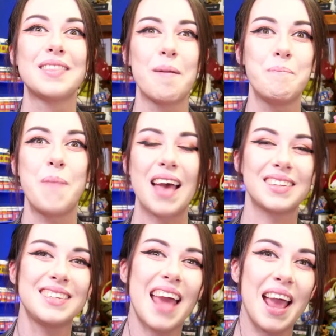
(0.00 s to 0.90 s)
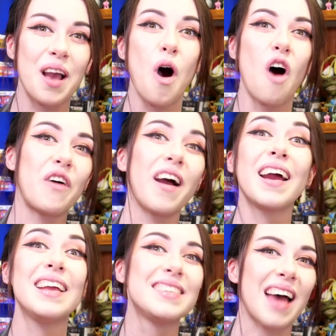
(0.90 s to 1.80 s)
the best day of her
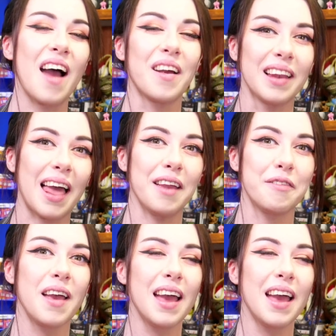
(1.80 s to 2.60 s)
entire life.